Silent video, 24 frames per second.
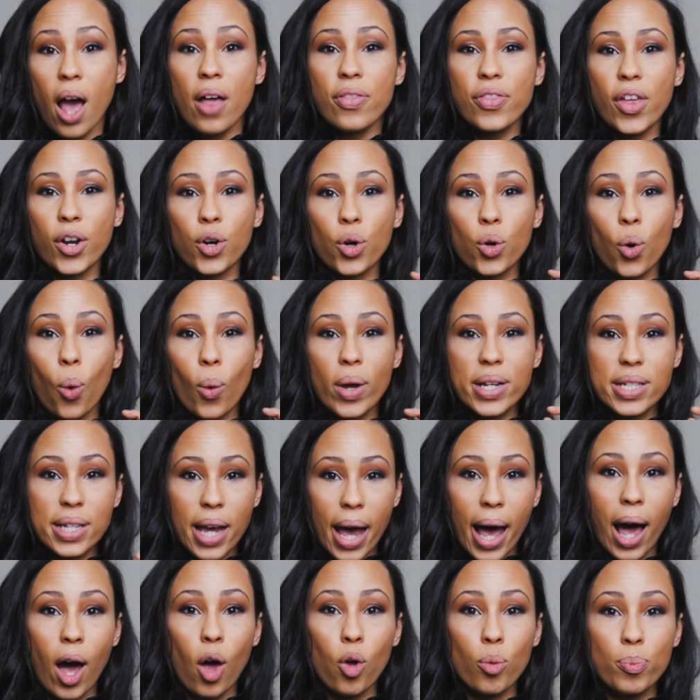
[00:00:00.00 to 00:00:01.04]
that are going to
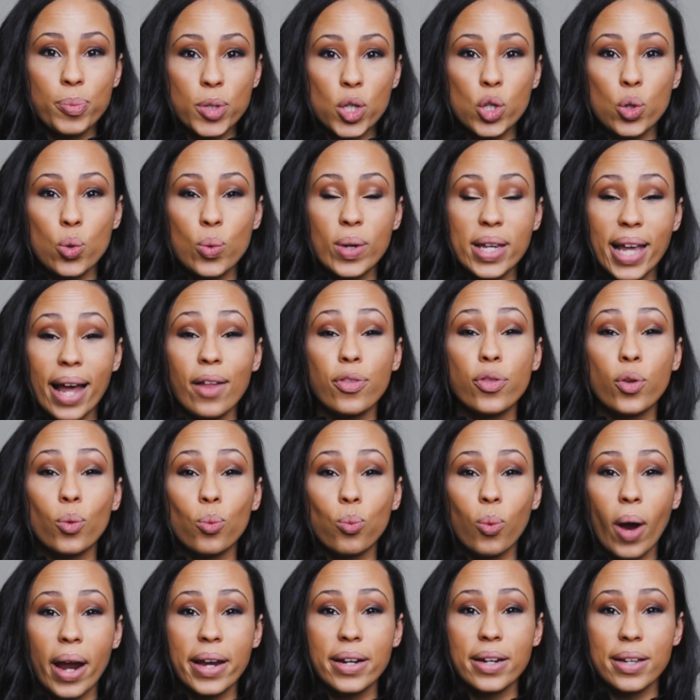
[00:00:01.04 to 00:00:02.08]
help you get the
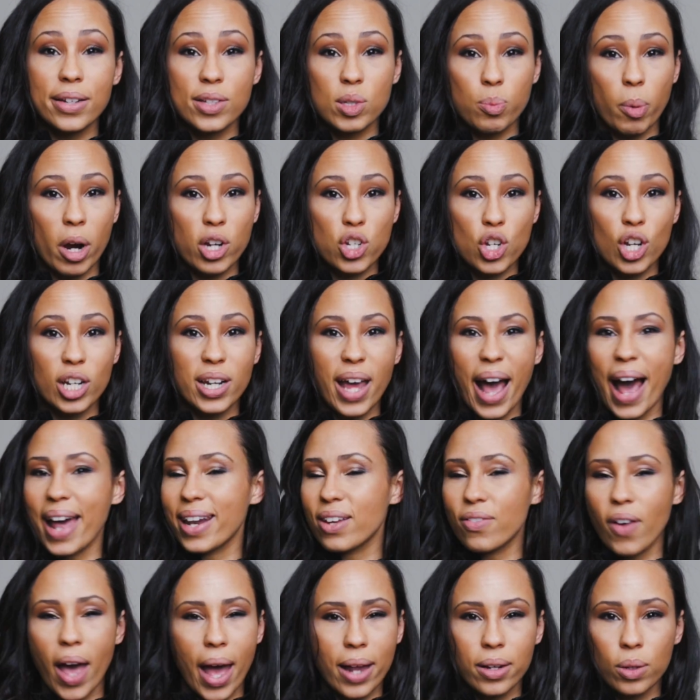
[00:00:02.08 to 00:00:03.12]
right expression out
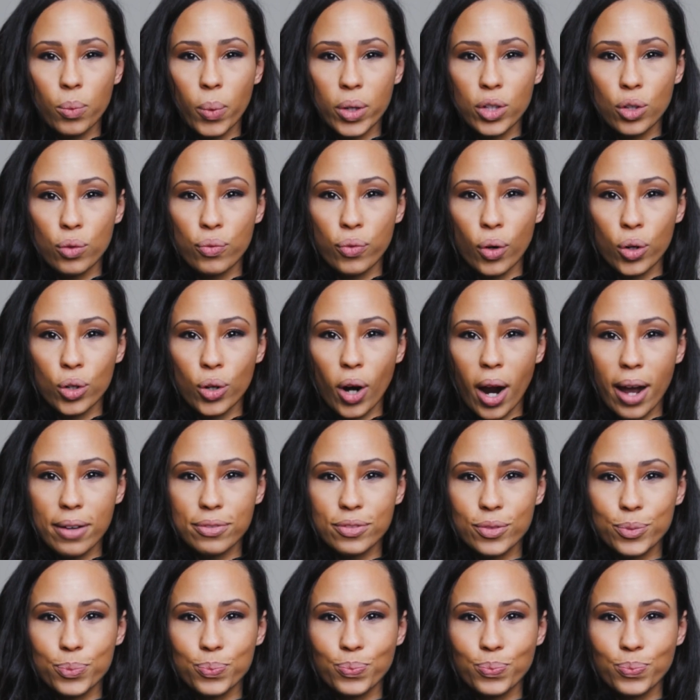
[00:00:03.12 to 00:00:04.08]
of anyone you photograph.